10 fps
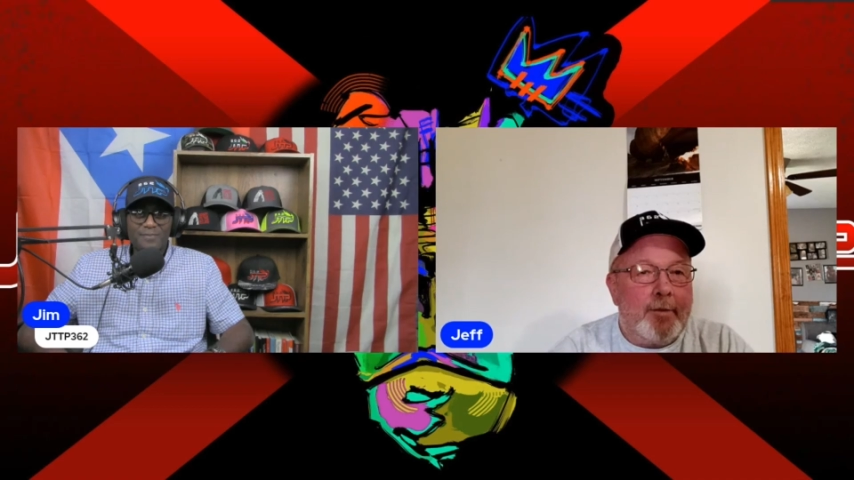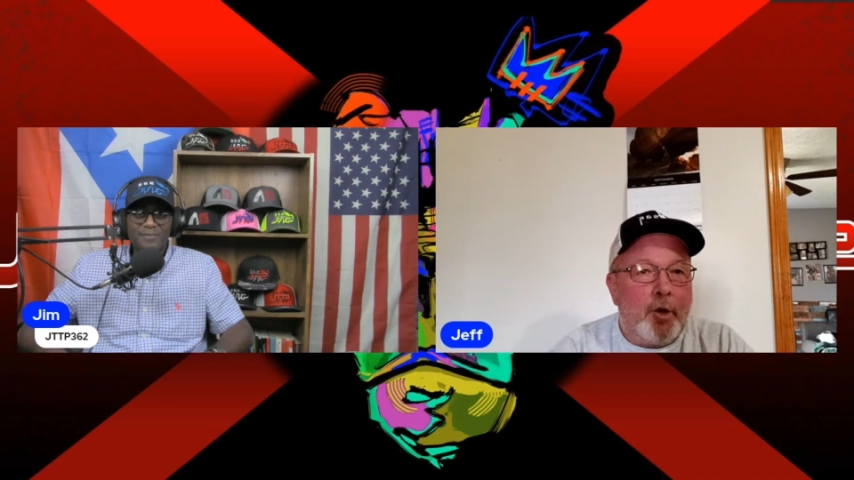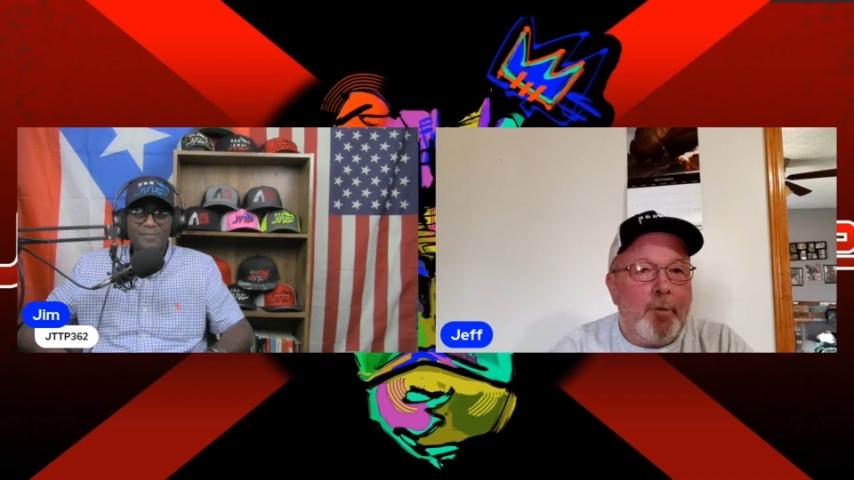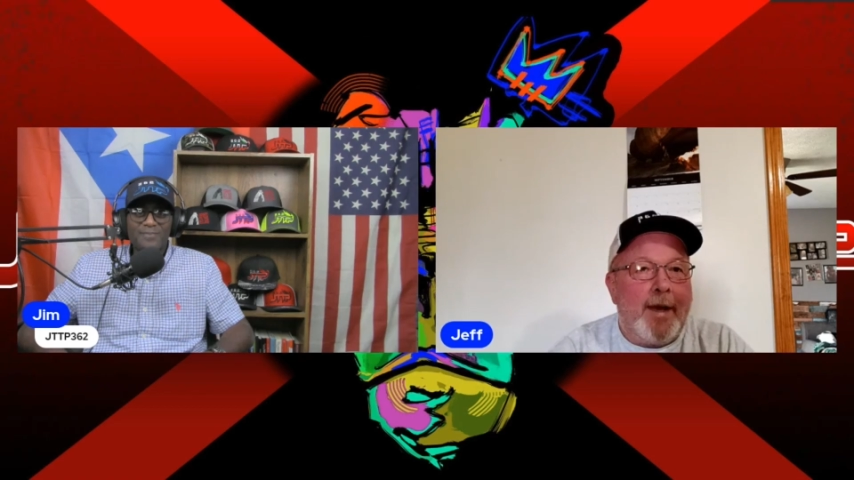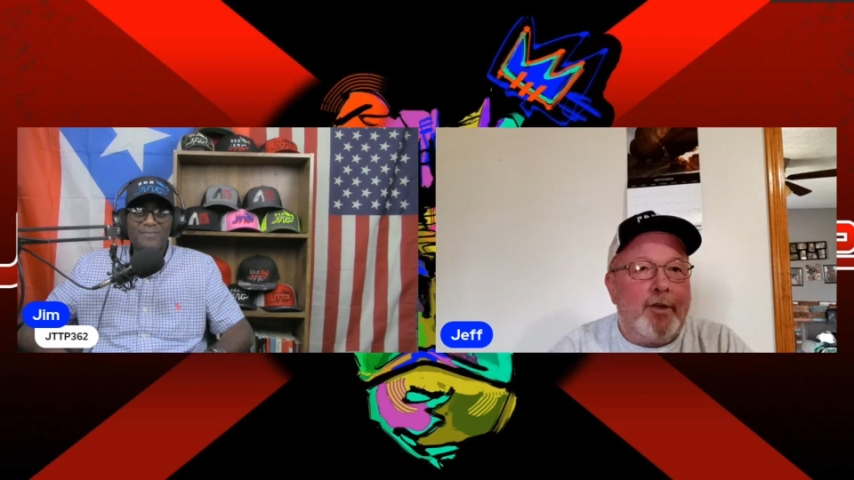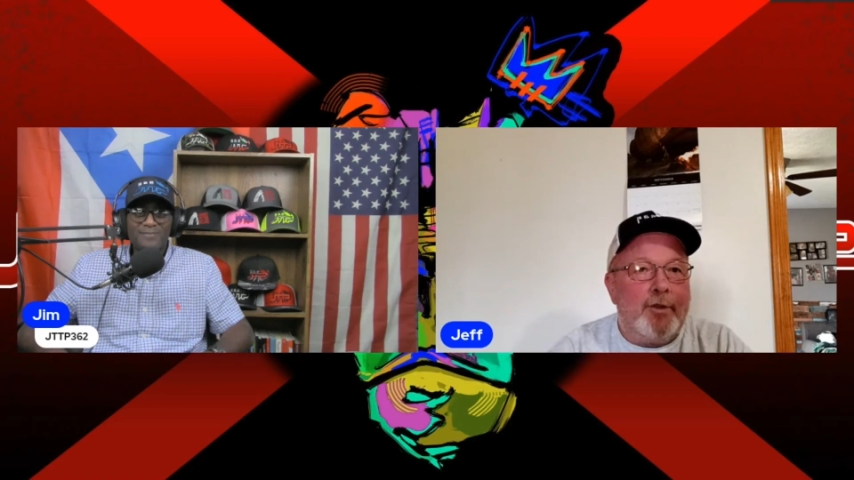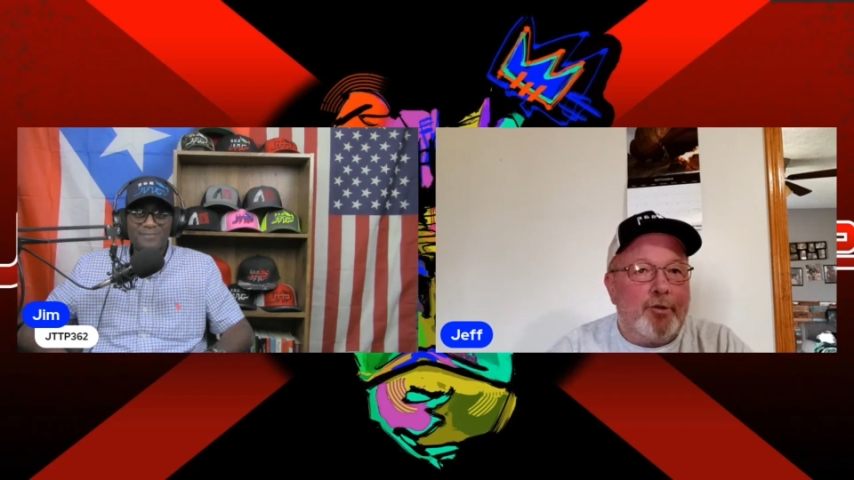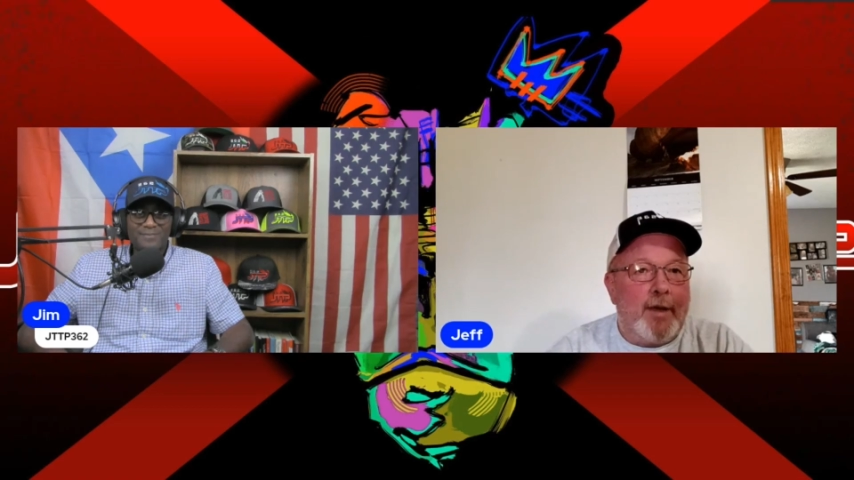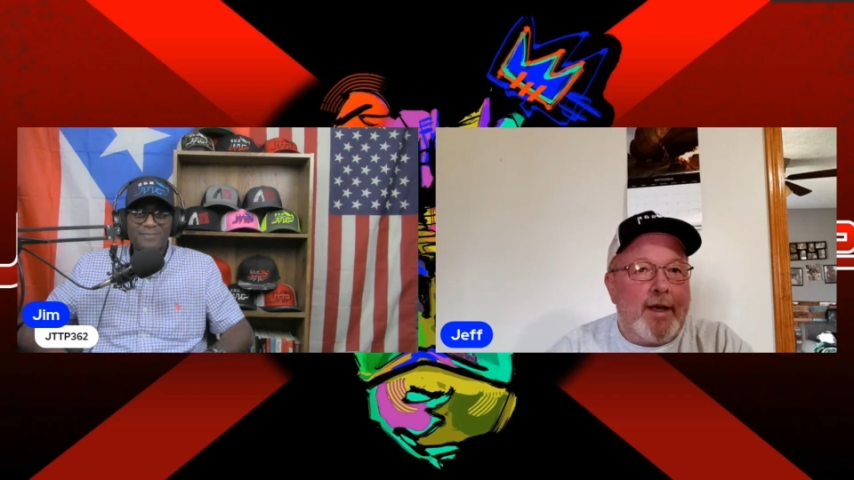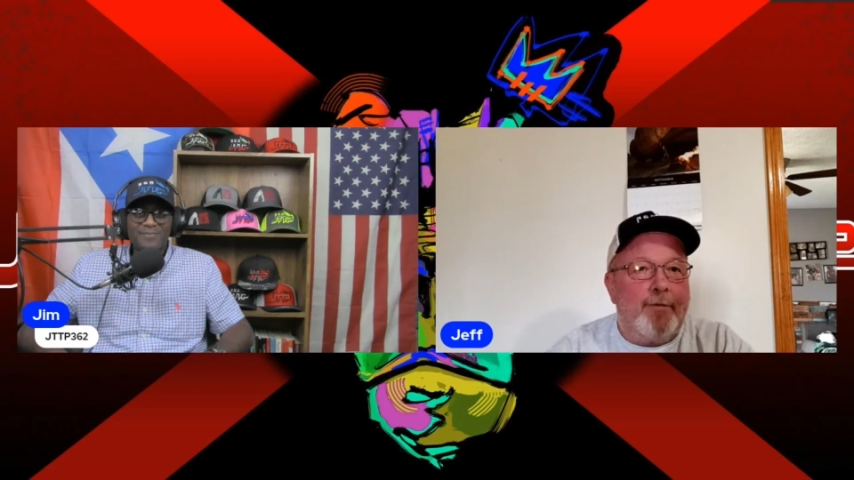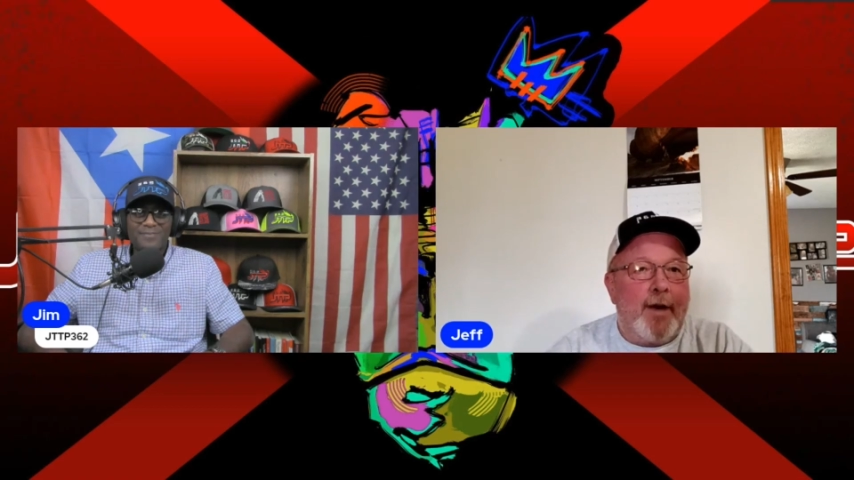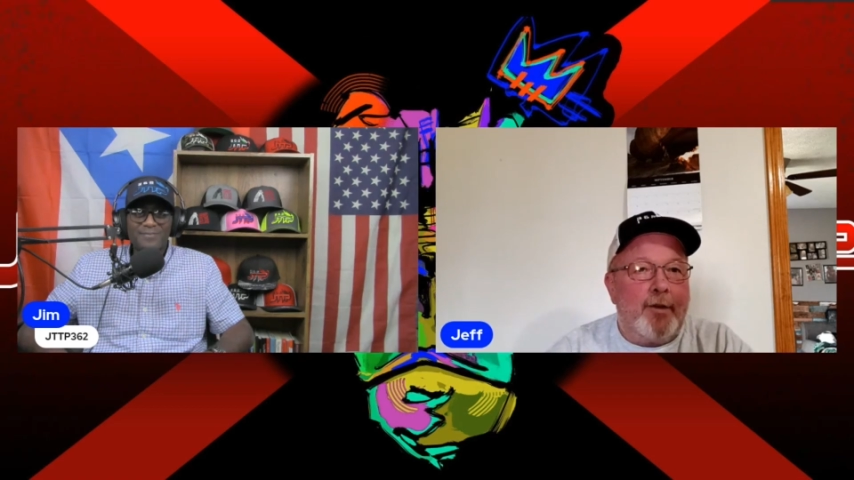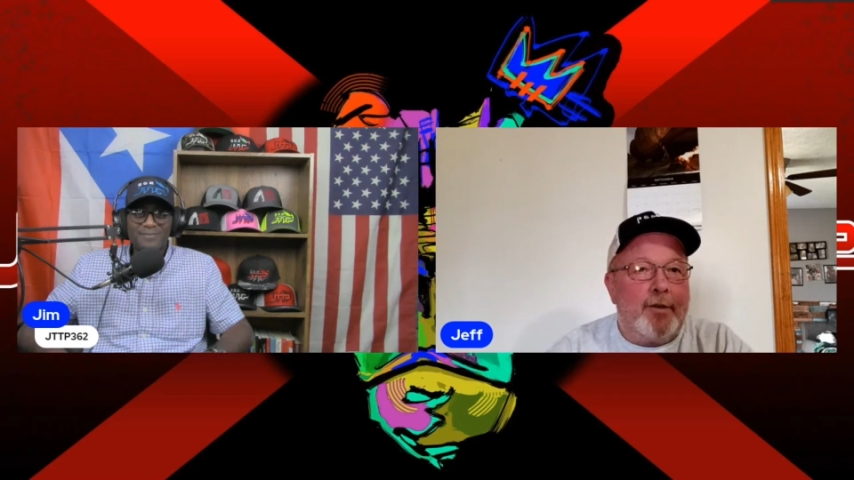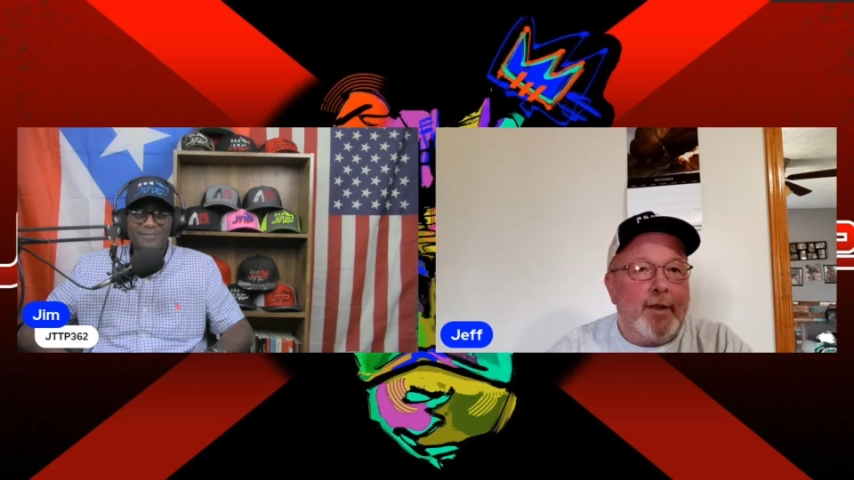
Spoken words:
go back to his grandfather.